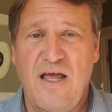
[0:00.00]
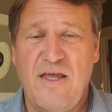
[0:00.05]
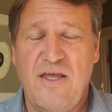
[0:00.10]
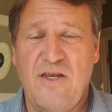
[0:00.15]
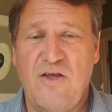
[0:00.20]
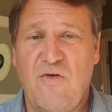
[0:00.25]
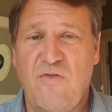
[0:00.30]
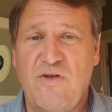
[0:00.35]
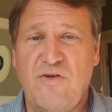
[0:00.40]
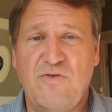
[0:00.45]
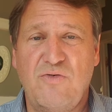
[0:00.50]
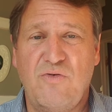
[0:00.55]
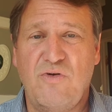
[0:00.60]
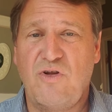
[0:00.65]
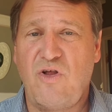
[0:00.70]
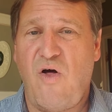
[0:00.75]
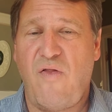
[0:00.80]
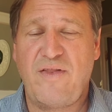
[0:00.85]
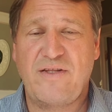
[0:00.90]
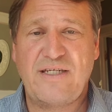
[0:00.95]
you know, they're
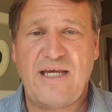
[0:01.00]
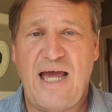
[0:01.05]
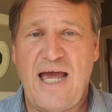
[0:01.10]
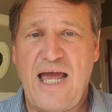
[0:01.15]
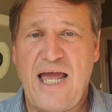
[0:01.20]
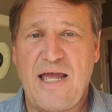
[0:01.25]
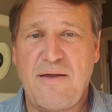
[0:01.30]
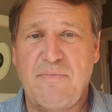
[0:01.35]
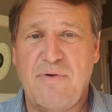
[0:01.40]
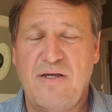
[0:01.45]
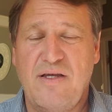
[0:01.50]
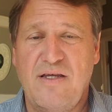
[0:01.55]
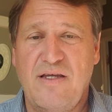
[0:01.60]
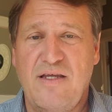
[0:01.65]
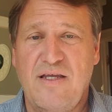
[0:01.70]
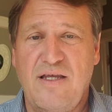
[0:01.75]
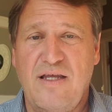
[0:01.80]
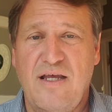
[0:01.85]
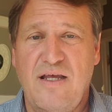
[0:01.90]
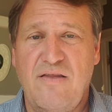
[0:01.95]
doing it all the time,
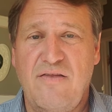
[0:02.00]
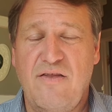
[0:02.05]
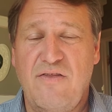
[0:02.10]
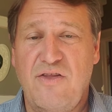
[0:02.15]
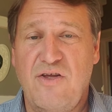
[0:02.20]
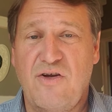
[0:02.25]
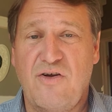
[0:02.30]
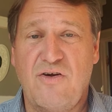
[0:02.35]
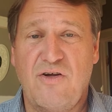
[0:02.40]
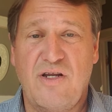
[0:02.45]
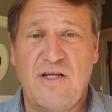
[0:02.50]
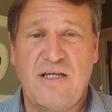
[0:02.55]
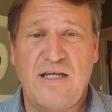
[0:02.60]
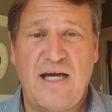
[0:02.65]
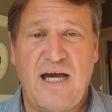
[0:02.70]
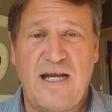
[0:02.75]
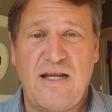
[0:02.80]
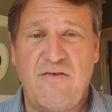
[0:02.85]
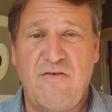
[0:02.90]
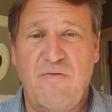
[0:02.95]
then they're going to
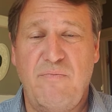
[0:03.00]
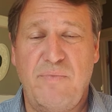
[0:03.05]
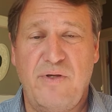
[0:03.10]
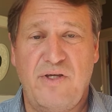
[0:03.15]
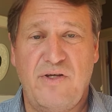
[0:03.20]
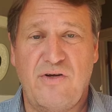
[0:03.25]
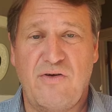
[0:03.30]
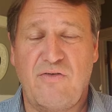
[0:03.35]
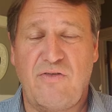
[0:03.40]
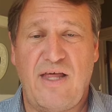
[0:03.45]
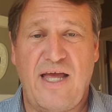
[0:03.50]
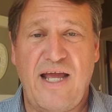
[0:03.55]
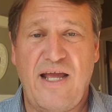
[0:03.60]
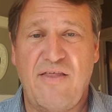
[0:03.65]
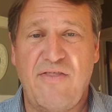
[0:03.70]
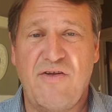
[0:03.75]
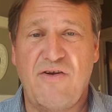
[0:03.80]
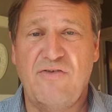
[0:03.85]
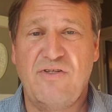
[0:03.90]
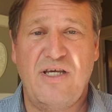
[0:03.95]
kind of appear
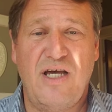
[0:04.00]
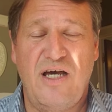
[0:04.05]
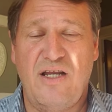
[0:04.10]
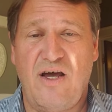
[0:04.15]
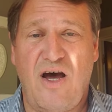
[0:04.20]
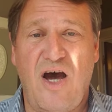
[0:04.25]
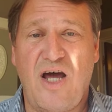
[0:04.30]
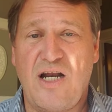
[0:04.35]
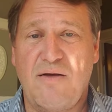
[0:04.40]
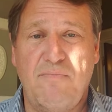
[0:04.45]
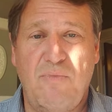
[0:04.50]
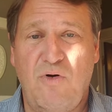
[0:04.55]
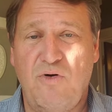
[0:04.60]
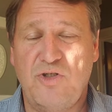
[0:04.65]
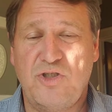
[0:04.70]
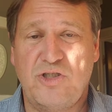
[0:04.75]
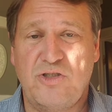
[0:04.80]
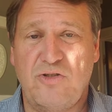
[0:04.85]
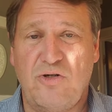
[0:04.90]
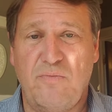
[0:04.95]
like they're done,
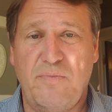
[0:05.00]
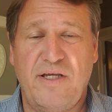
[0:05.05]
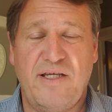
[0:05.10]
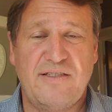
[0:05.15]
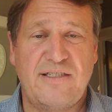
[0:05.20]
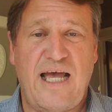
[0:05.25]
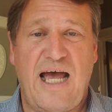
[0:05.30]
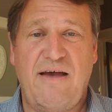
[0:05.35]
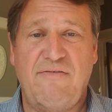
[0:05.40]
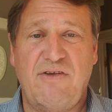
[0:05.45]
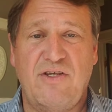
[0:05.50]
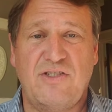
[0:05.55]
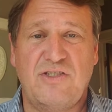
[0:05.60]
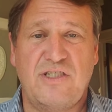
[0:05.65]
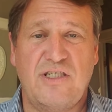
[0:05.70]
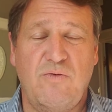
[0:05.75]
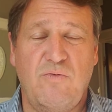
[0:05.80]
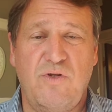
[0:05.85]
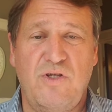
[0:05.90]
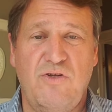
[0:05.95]
unemotional. Because
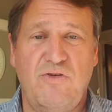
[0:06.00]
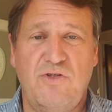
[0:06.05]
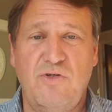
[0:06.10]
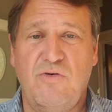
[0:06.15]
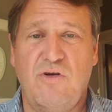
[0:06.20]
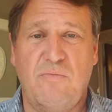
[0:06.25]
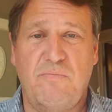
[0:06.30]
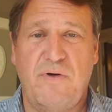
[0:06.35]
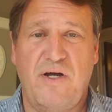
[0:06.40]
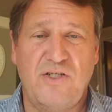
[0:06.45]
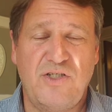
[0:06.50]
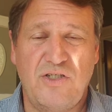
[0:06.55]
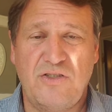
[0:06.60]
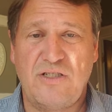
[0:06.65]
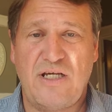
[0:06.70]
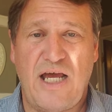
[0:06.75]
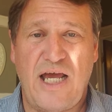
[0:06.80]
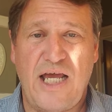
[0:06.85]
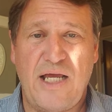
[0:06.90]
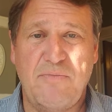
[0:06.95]
obviously, when you do it a bunch of
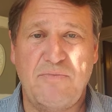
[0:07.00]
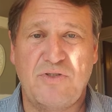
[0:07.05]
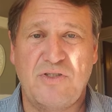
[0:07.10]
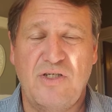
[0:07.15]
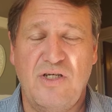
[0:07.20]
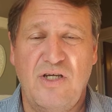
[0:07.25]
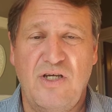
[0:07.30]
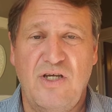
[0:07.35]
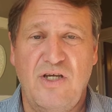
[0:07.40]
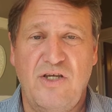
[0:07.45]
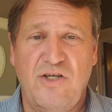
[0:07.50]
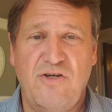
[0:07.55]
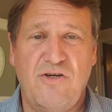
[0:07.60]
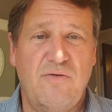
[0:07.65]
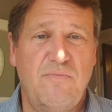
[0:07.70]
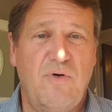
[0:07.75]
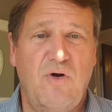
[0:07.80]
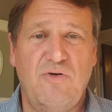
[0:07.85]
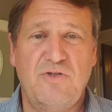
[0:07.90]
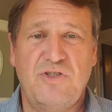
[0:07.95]
times,
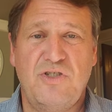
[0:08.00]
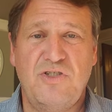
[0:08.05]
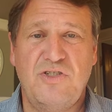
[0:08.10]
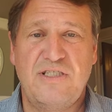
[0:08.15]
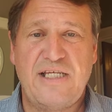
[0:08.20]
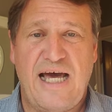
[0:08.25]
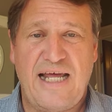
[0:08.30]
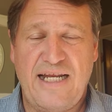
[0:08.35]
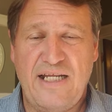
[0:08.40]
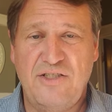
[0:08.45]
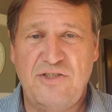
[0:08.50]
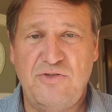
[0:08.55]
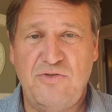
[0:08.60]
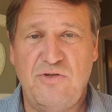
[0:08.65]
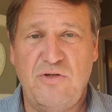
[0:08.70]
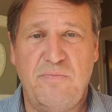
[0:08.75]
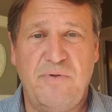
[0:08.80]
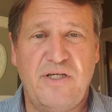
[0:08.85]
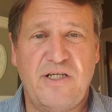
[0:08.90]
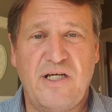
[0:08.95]
your emotion's not
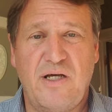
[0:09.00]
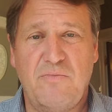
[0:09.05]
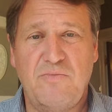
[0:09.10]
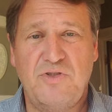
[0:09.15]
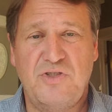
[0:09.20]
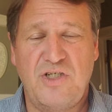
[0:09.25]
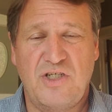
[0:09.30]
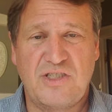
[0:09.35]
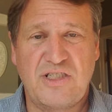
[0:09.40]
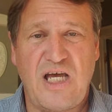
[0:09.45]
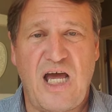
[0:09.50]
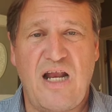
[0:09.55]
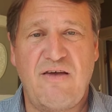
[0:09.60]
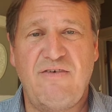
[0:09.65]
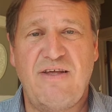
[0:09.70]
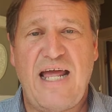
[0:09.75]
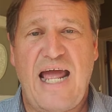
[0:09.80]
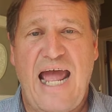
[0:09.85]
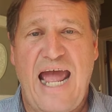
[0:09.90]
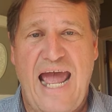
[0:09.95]
into it. It becomes just kind
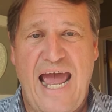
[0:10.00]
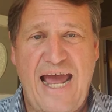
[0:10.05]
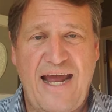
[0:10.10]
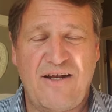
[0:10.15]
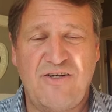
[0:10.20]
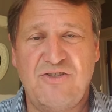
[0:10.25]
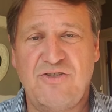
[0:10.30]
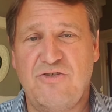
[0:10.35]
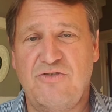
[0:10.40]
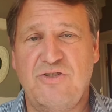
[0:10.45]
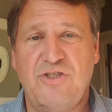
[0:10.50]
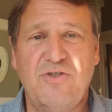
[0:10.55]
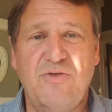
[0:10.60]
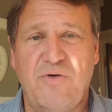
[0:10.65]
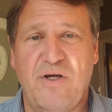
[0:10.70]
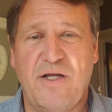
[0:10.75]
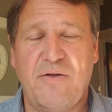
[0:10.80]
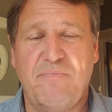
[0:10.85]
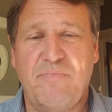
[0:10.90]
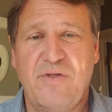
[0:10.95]
of an act you're
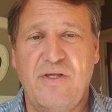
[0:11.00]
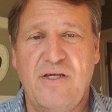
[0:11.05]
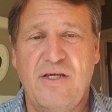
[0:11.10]
doing,